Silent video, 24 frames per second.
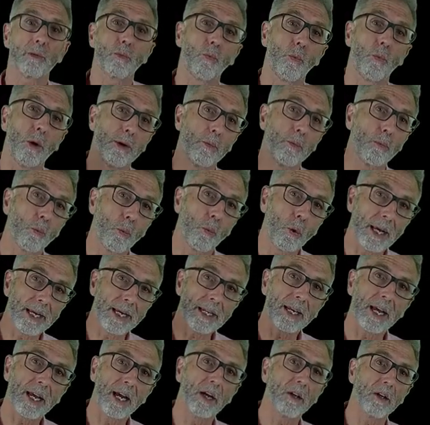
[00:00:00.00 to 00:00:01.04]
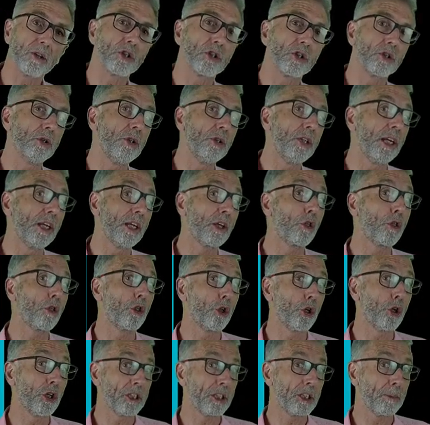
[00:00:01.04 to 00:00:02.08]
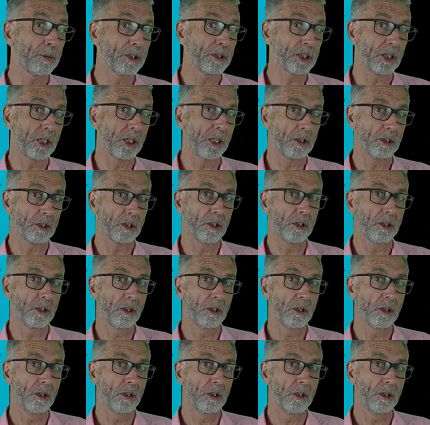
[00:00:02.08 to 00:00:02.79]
went way down to nearly 30%.